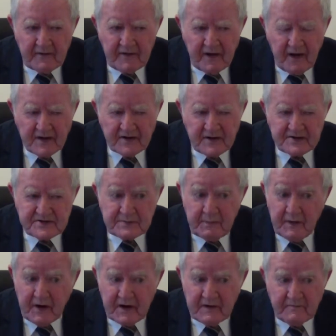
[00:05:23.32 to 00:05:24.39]
all
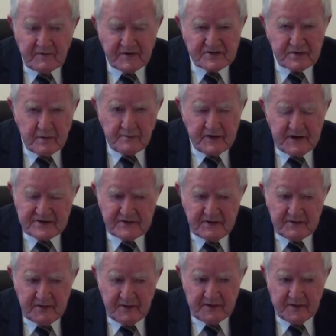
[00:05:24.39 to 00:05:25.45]
conspiring for some reason or
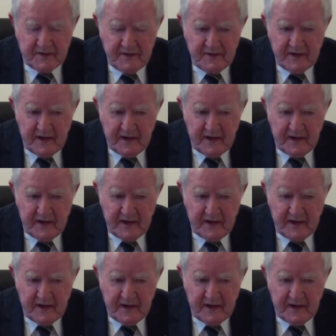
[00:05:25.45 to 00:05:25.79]
another